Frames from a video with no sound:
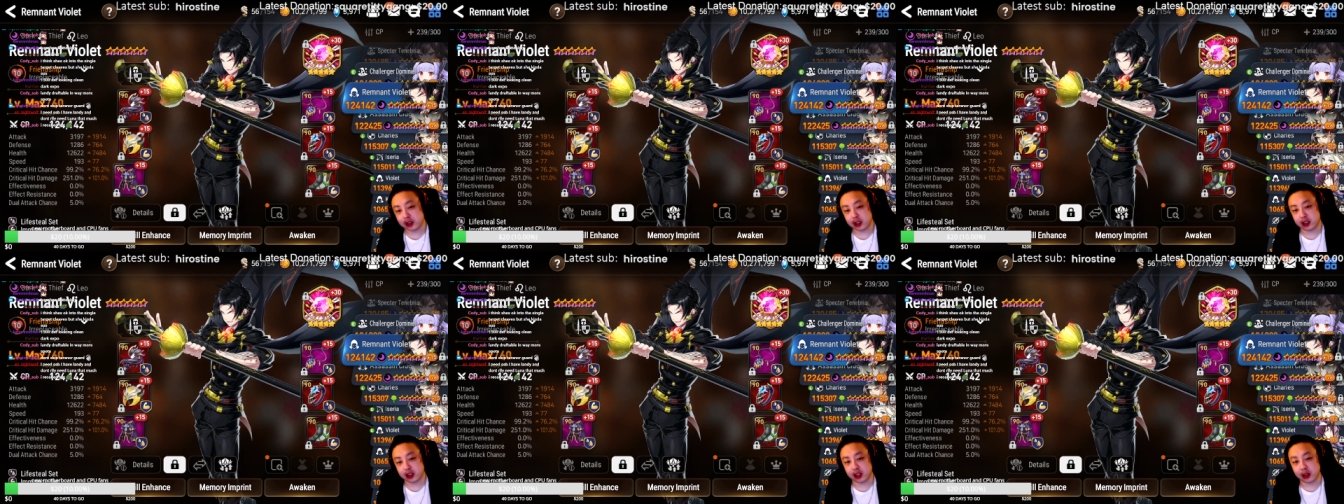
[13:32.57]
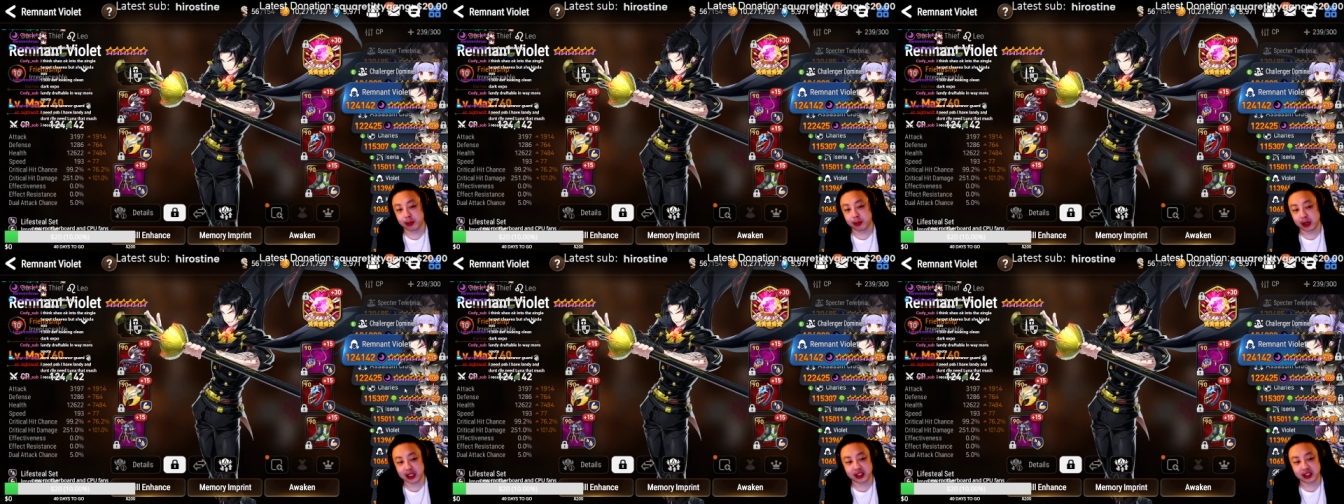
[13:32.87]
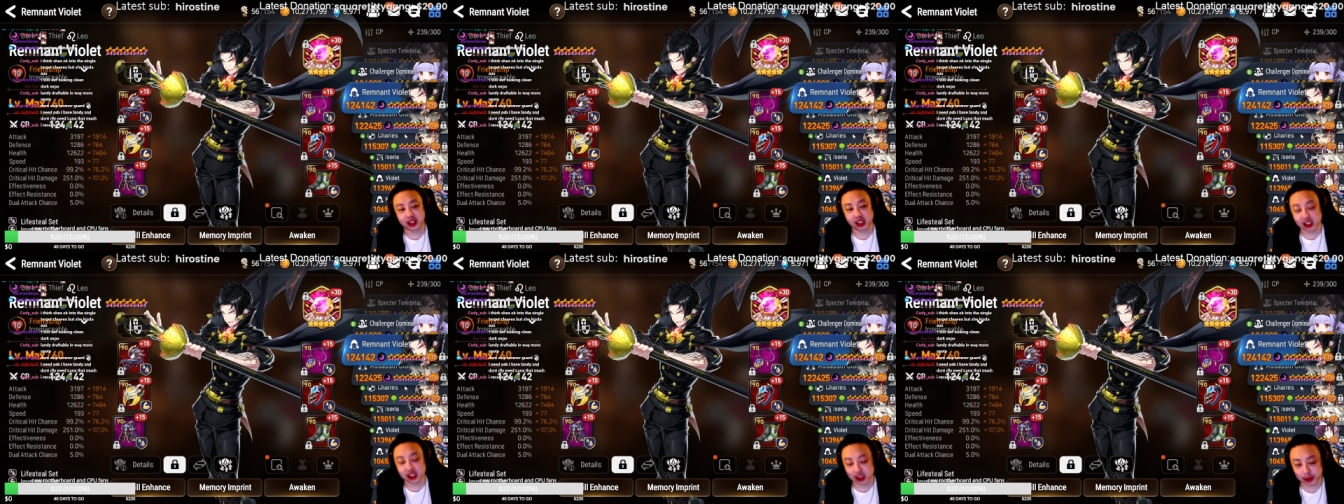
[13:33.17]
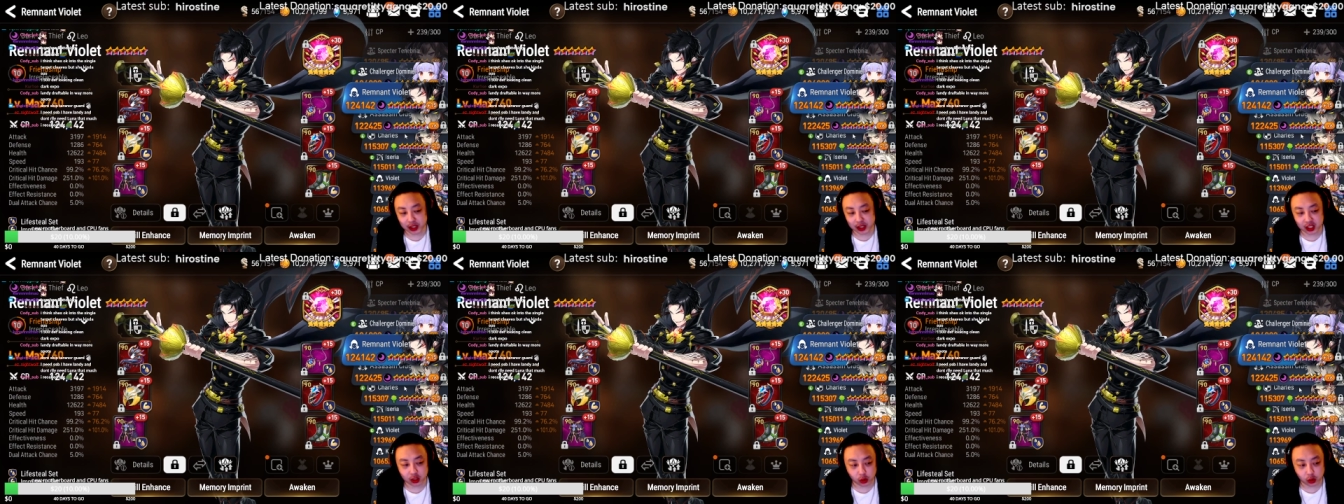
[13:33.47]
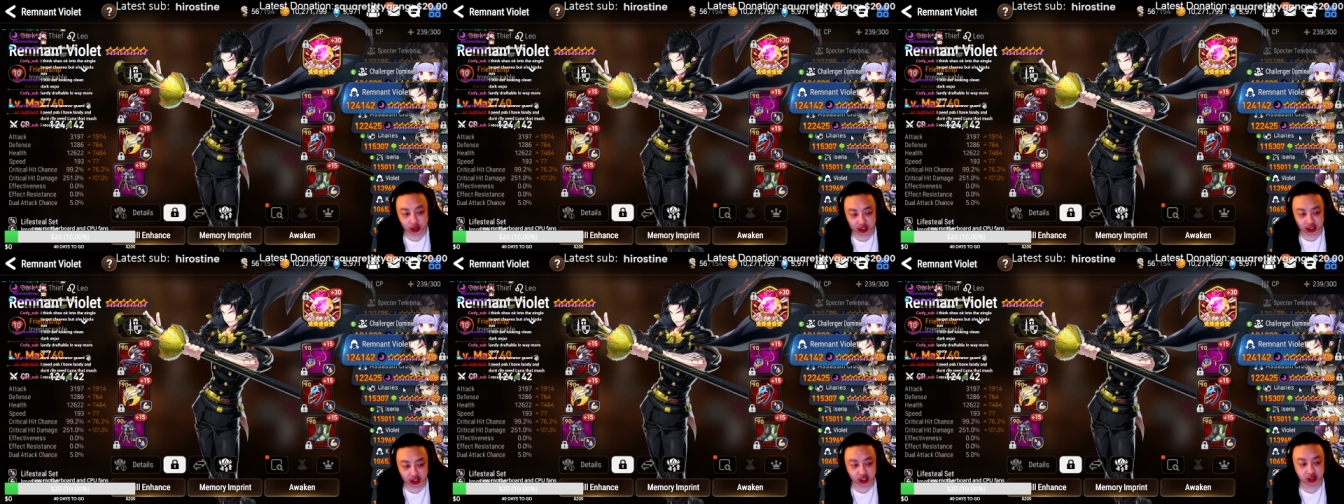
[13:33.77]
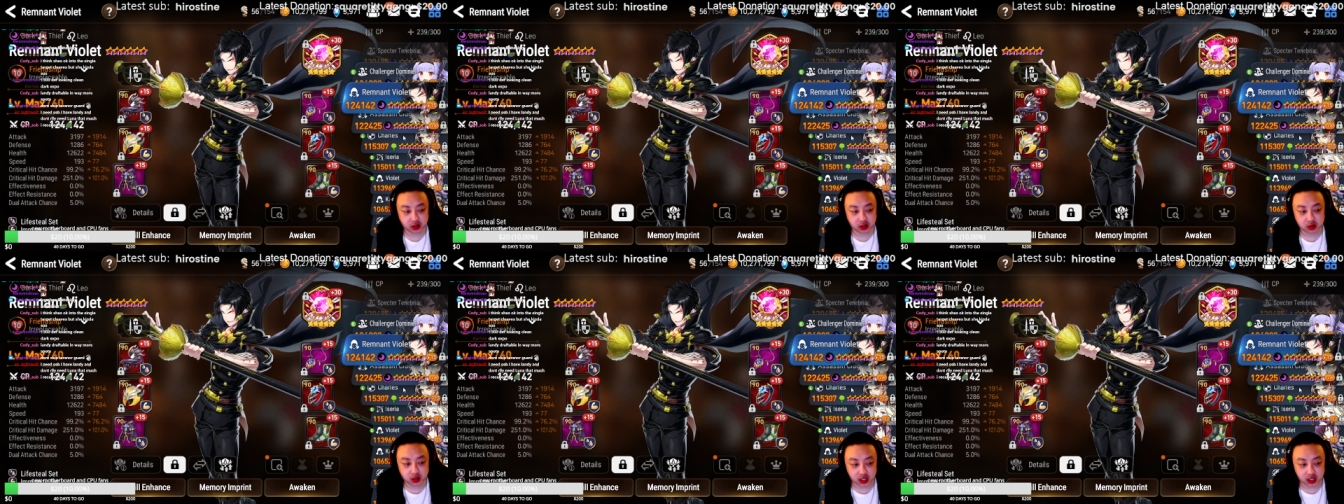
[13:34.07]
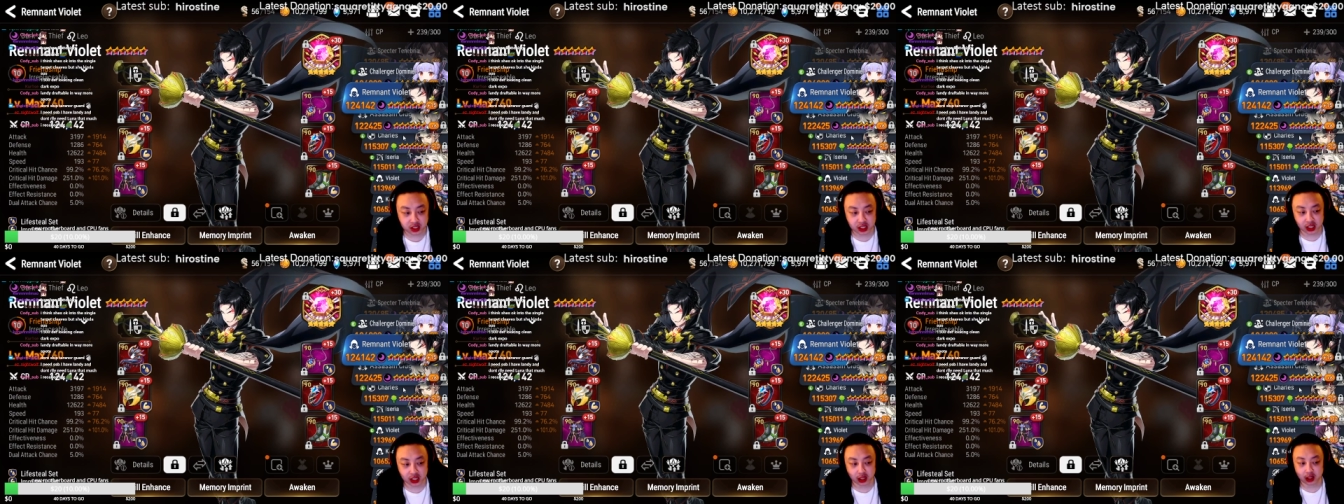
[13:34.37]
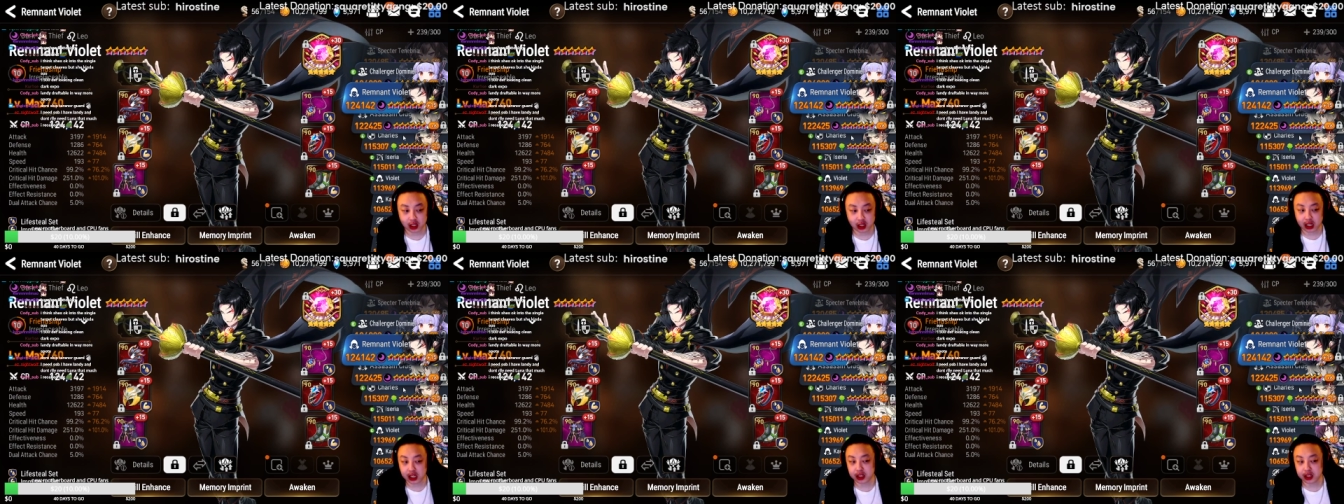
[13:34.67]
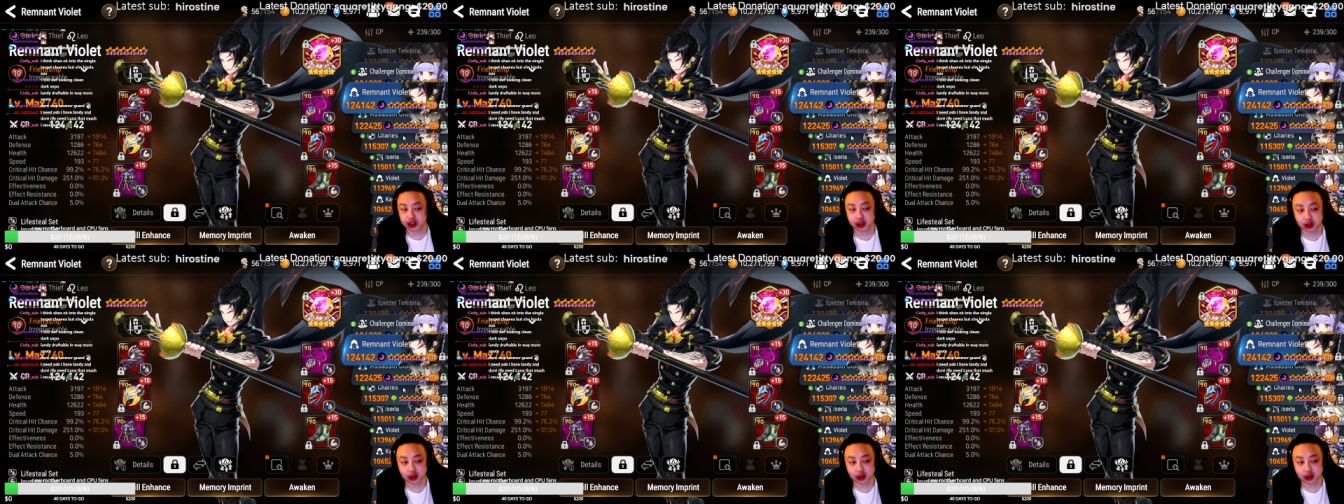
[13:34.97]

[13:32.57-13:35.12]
And by sucks I mean he always just gets hit and dies.